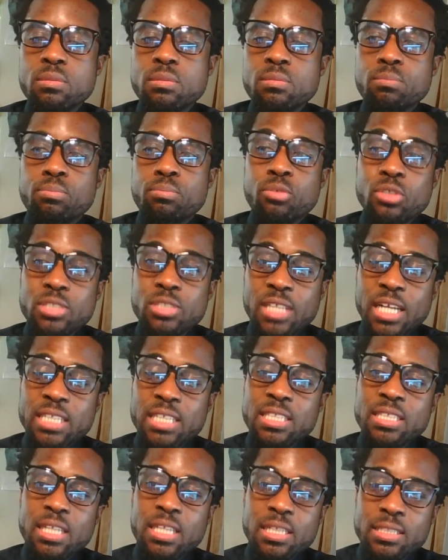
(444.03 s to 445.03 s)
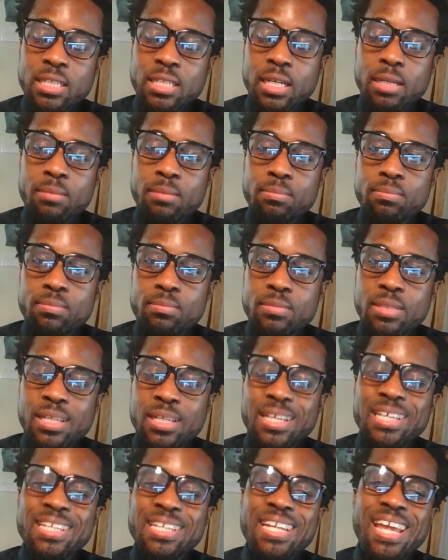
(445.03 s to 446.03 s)
protecting that time
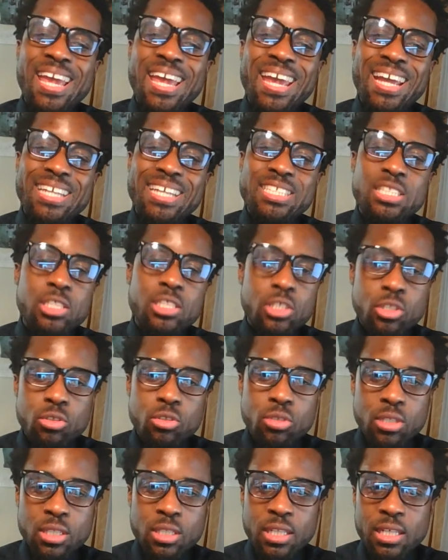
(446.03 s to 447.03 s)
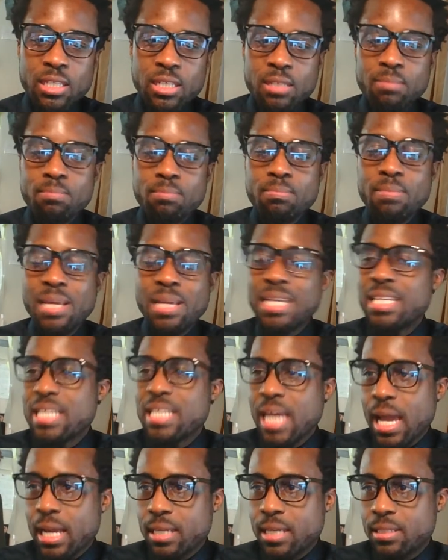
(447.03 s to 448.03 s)
and executing like a
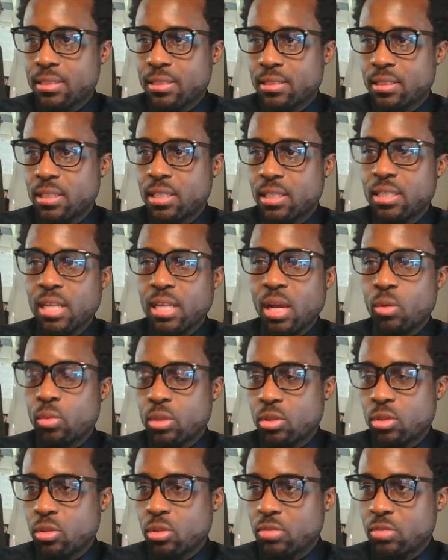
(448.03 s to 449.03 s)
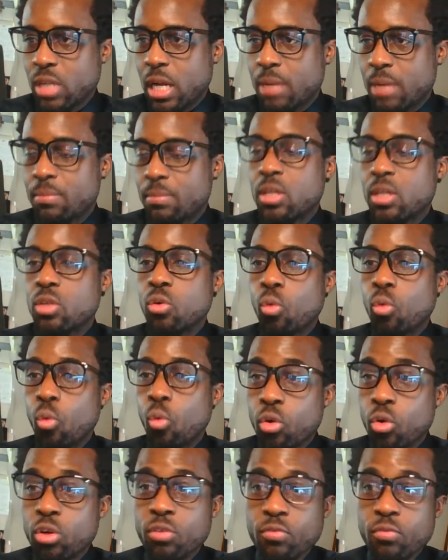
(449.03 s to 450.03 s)
maniac in that window of time in
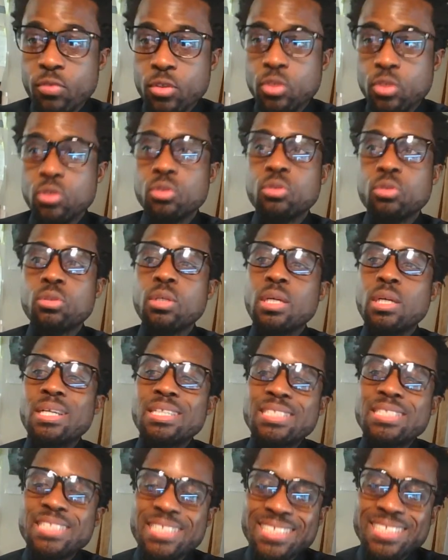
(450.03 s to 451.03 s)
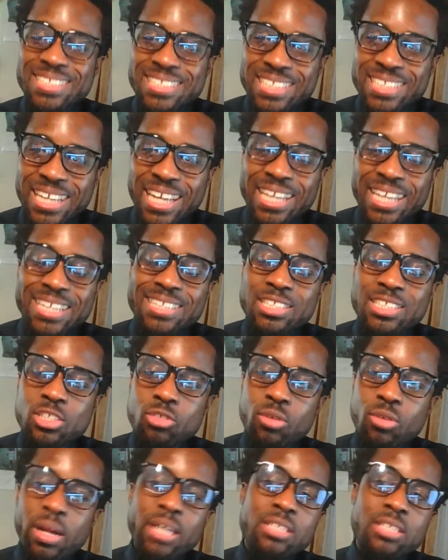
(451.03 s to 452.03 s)
order for you to gain
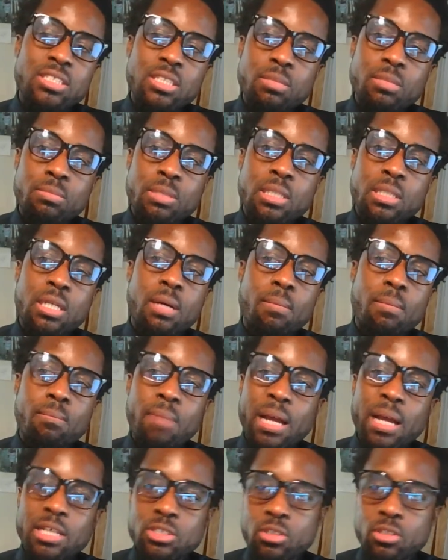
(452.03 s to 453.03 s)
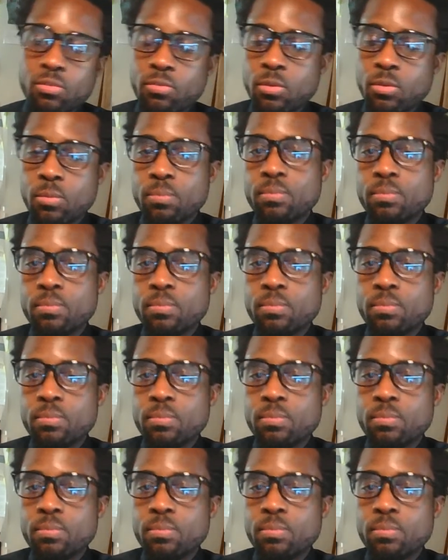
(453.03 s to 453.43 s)
traction and become masterful.